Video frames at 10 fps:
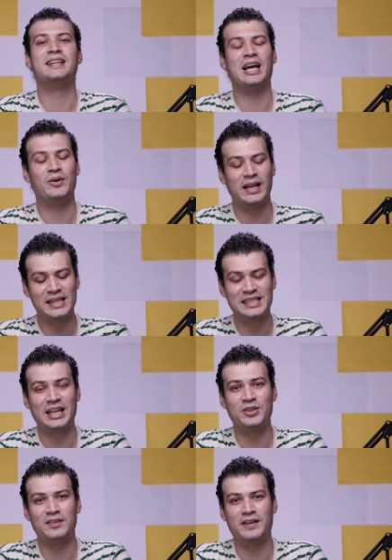Now let's
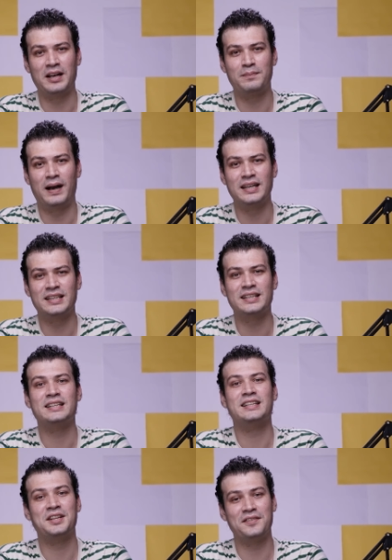get to the fun part,
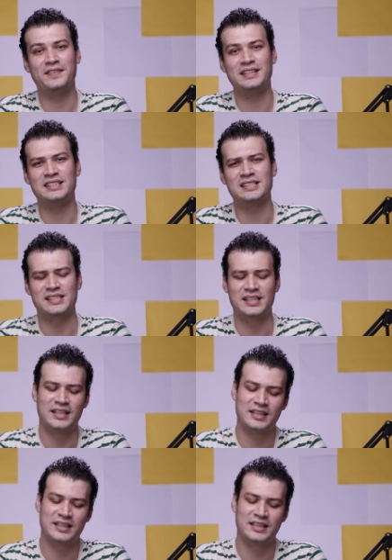the features.